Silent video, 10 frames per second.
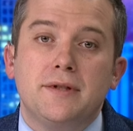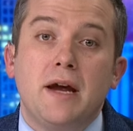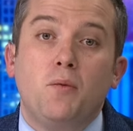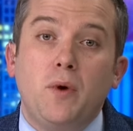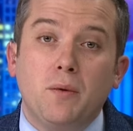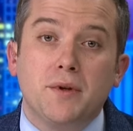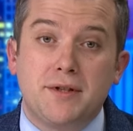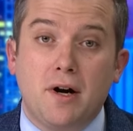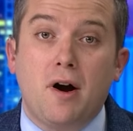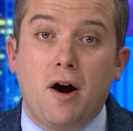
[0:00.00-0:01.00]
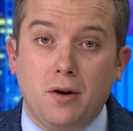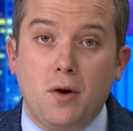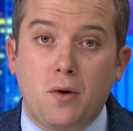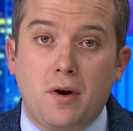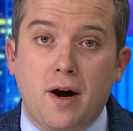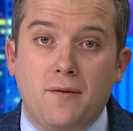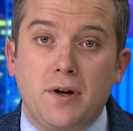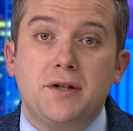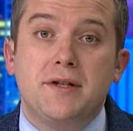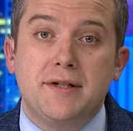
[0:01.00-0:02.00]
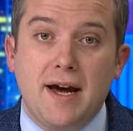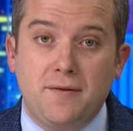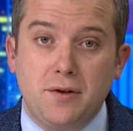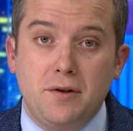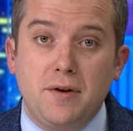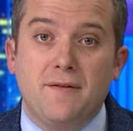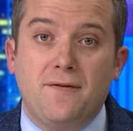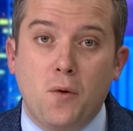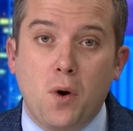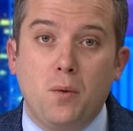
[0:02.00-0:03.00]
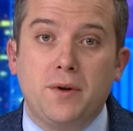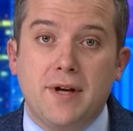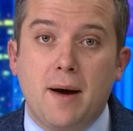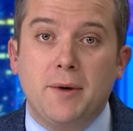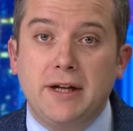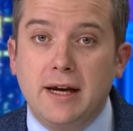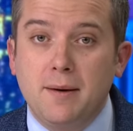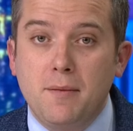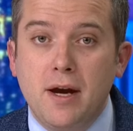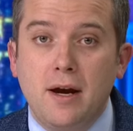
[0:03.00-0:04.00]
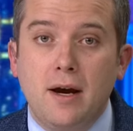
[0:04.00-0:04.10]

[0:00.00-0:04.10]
And we will start our local coverage this afternoon at 4 with Tom and Kim.